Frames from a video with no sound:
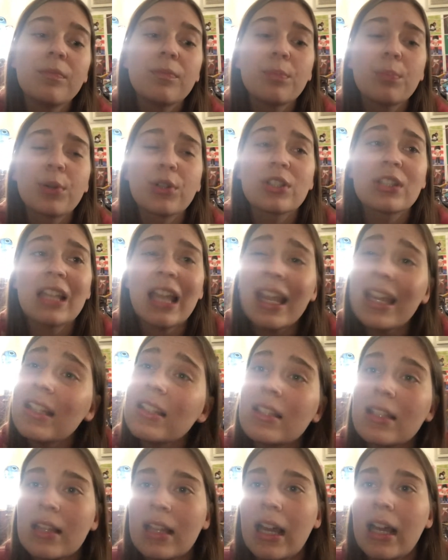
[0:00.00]
pertain
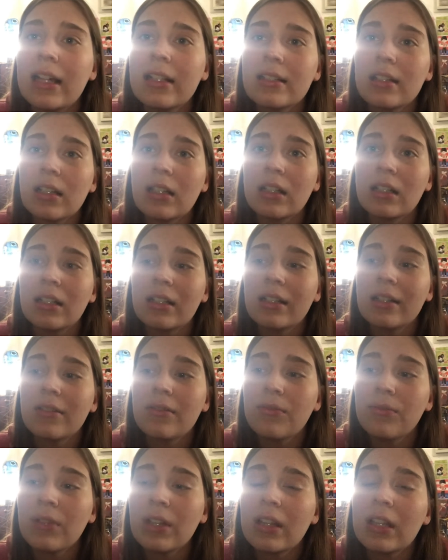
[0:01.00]
to that
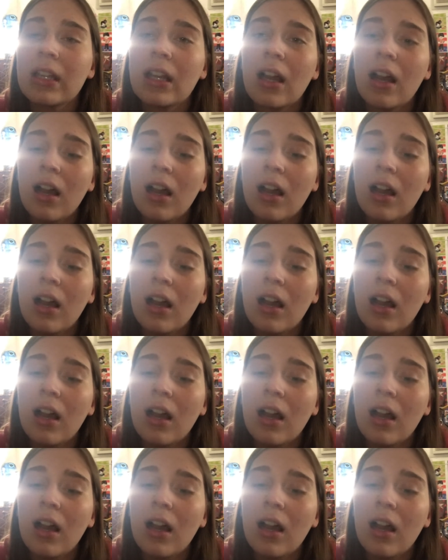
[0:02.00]
feeling